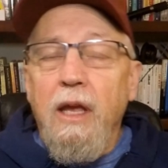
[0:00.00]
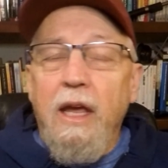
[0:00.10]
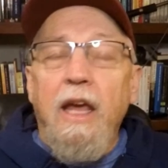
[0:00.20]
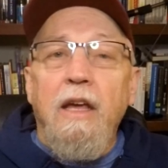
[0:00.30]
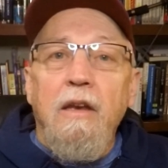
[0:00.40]

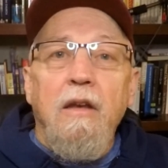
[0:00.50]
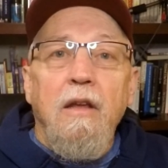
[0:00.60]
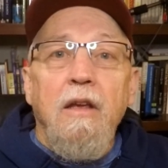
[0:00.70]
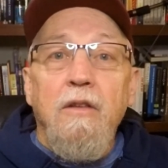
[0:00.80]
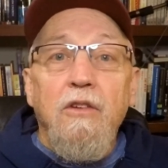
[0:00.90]
and
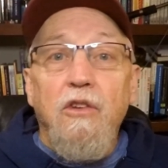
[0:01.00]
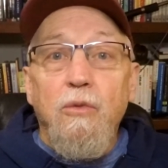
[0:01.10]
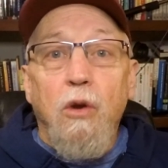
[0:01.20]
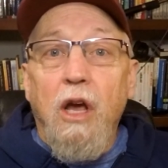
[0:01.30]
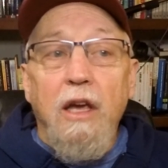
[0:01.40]
this is
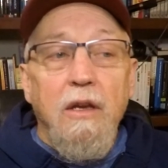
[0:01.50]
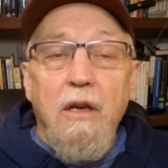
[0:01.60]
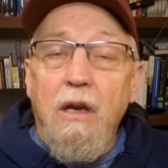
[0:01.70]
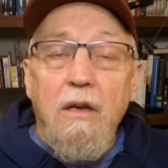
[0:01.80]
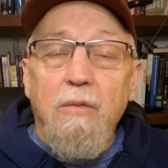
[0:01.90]
what
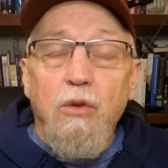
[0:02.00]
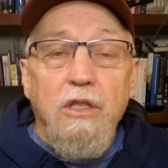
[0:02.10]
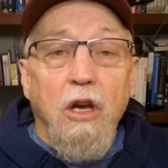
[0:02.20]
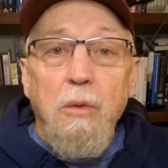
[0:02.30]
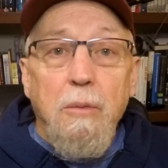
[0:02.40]
I would
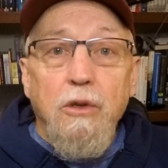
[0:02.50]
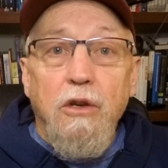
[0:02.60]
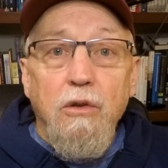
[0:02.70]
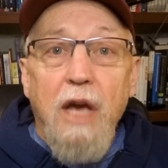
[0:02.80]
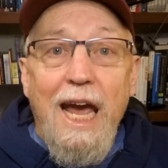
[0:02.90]
tell people
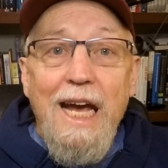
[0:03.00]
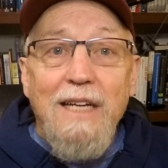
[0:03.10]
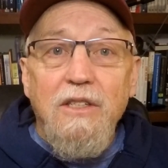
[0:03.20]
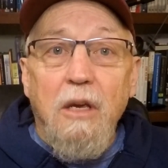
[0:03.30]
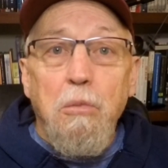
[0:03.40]
to do:
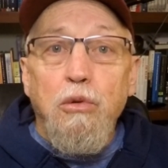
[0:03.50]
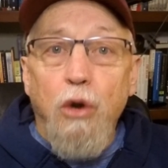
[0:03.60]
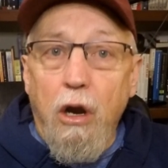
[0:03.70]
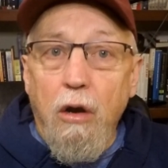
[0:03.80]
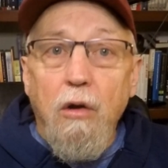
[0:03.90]
ask in
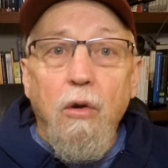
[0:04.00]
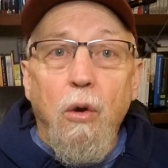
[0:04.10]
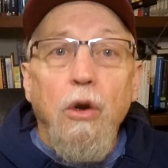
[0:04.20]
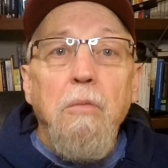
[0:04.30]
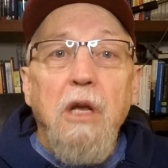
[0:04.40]
prayer
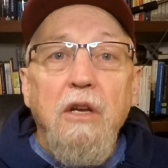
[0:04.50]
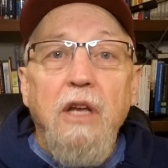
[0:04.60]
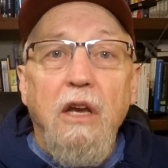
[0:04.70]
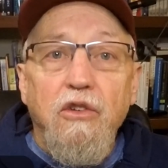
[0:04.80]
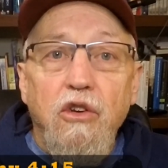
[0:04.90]
or in
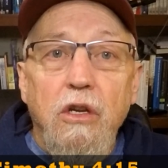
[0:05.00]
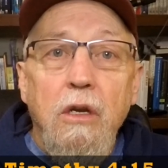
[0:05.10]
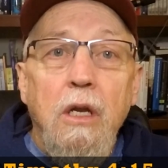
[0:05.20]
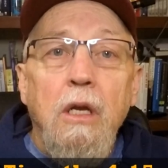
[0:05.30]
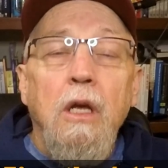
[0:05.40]
meditation,
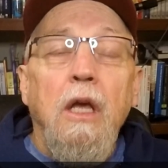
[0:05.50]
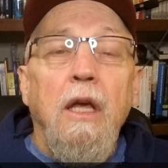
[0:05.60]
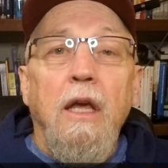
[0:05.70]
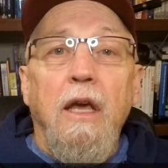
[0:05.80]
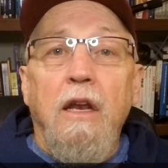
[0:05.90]

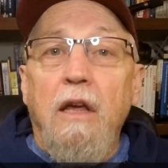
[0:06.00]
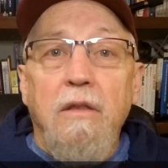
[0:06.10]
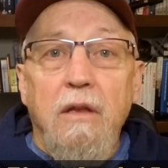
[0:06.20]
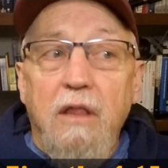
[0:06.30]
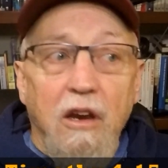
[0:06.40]
and I
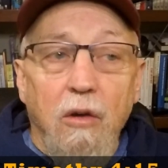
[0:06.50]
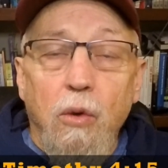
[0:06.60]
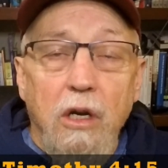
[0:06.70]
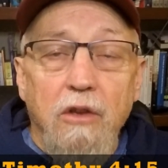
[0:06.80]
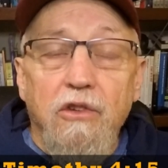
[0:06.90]
think they are
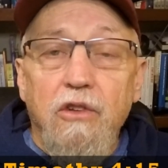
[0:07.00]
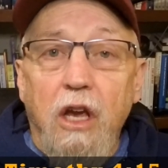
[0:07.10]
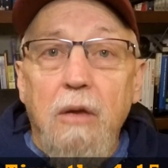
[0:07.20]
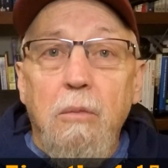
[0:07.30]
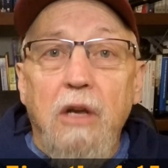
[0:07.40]
one and the
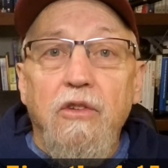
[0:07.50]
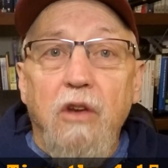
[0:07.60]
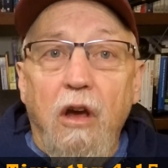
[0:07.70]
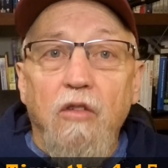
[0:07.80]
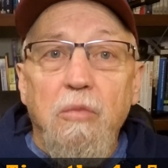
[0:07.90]
same
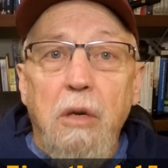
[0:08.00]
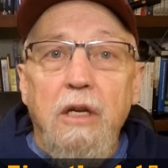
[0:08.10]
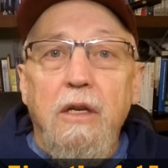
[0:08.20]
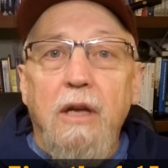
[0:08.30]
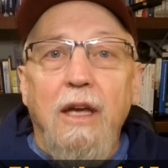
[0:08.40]
myself,
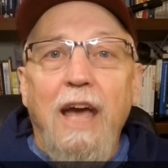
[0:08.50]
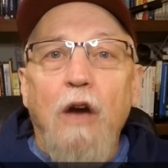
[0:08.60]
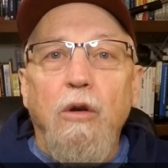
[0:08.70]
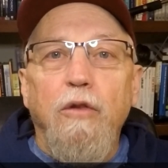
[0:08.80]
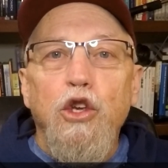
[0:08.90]
but
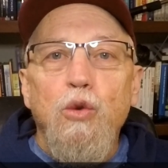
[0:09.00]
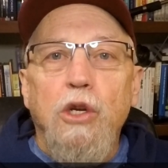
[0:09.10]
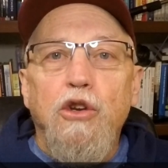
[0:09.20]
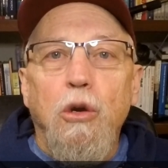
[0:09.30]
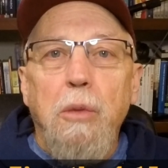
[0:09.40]
however you
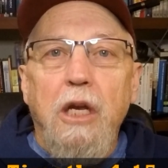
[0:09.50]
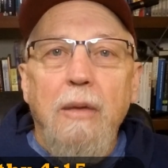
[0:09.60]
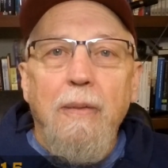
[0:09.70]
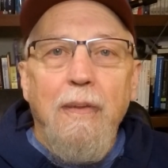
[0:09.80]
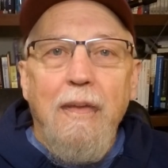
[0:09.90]
interpret it,
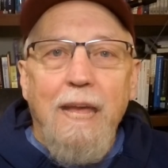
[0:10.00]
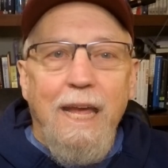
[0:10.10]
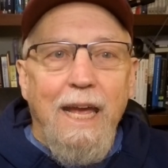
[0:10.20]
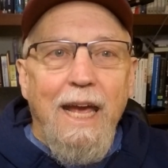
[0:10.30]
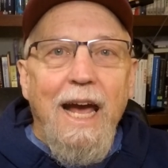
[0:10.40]

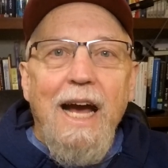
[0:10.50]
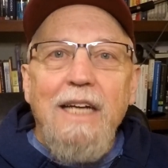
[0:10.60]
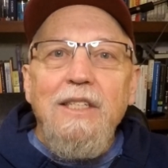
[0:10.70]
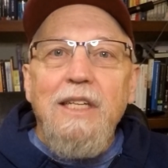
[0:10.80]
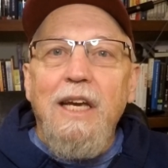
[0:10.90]

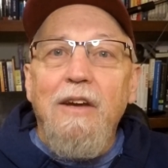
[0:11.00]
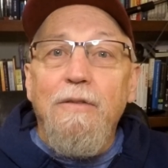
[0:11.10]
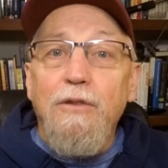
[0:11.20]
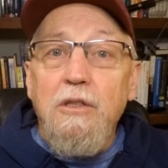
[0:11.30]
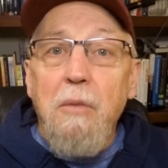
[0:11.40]
ask
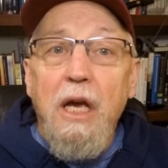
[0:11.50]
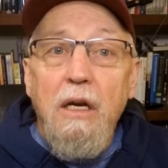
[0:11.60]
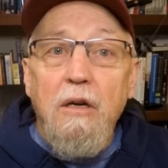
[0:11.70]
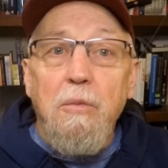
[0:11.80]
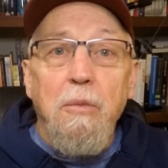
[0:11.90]
for some help,